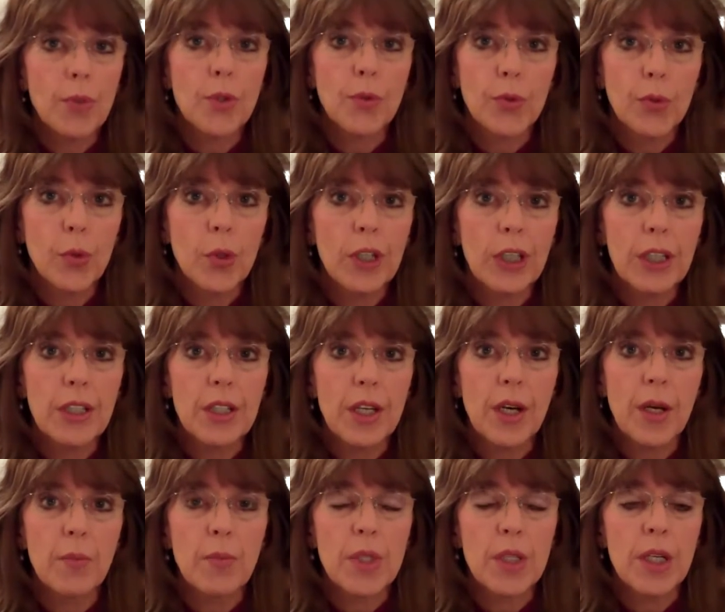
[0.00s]
up to 40
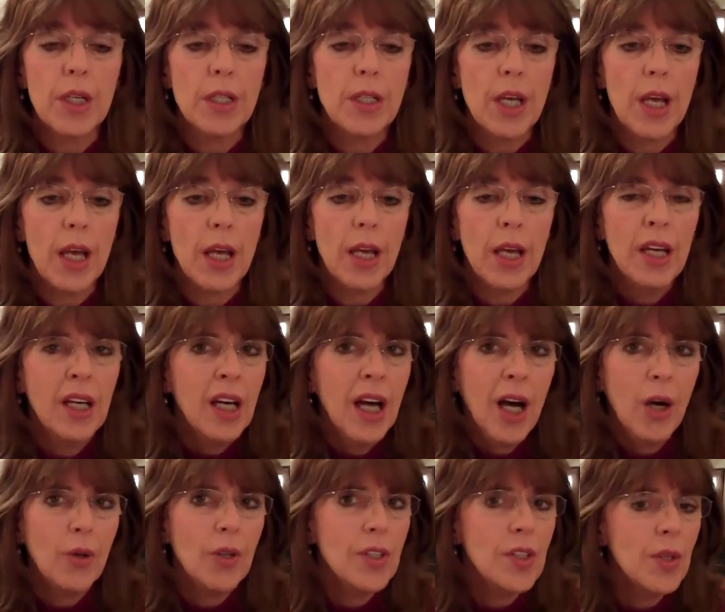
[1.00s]
times in a day.
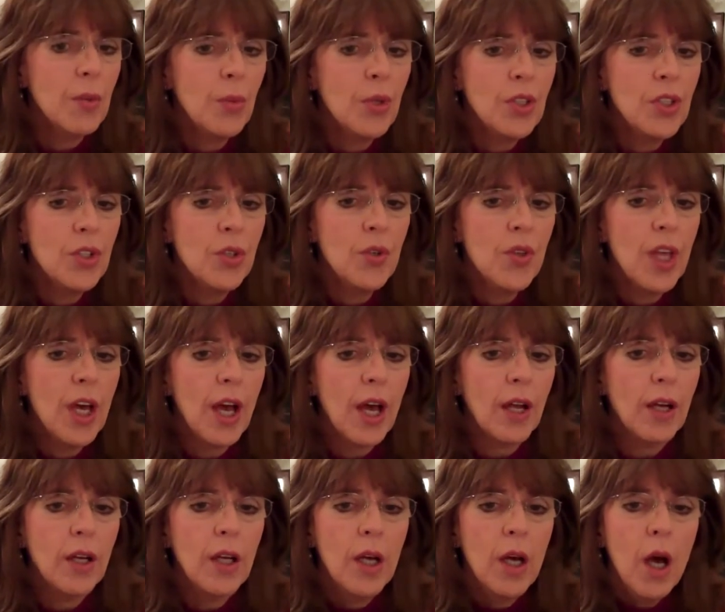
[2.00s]
How could someone do
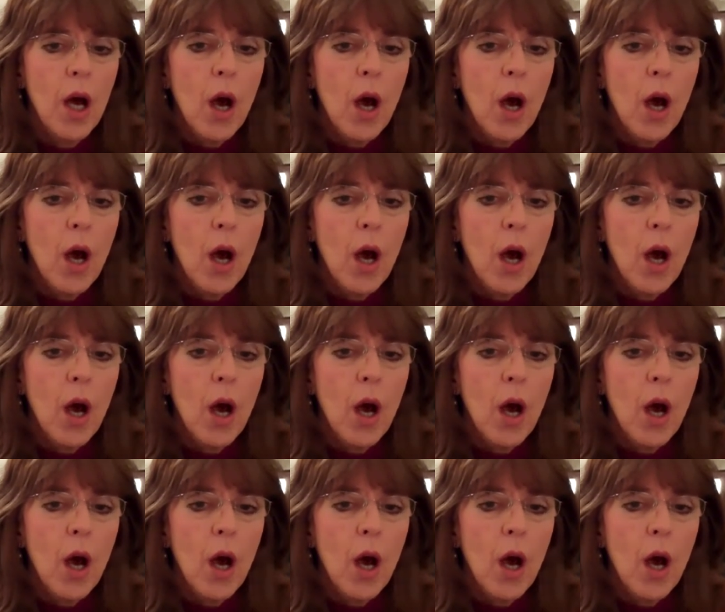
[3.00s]
that?